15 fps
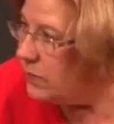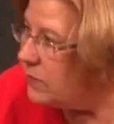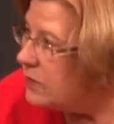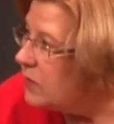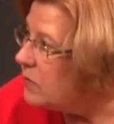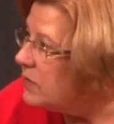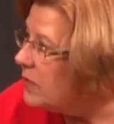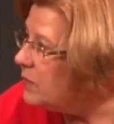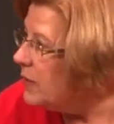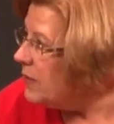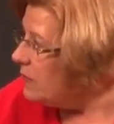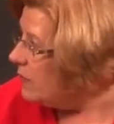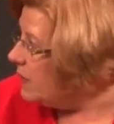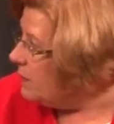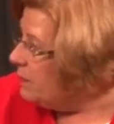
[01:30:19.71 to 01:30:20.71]
So we
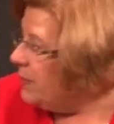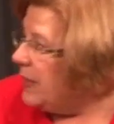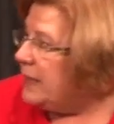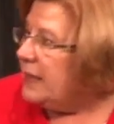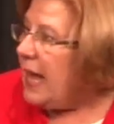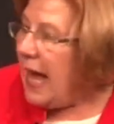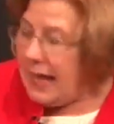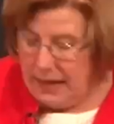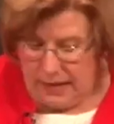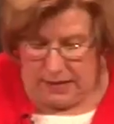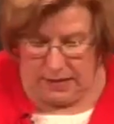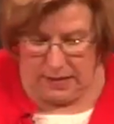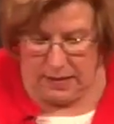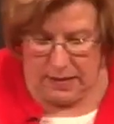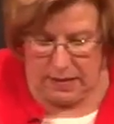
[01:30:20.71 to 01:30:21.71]
can pick that?
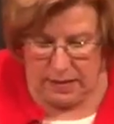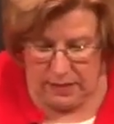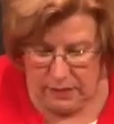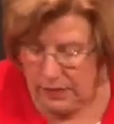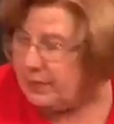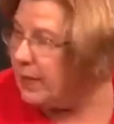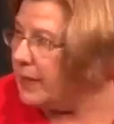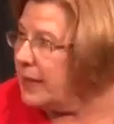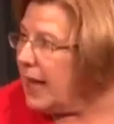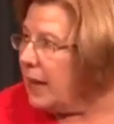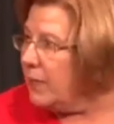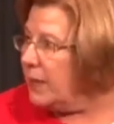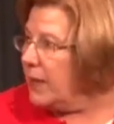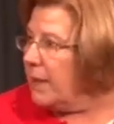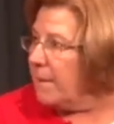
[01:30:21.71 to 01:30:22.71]
Did we pick
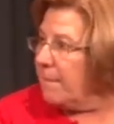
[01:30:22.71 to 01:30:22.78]
that one?